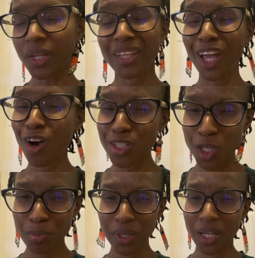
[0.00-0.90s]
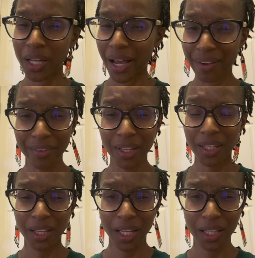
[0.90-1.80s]
They also put
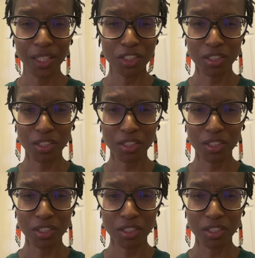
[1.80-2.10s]
agave in their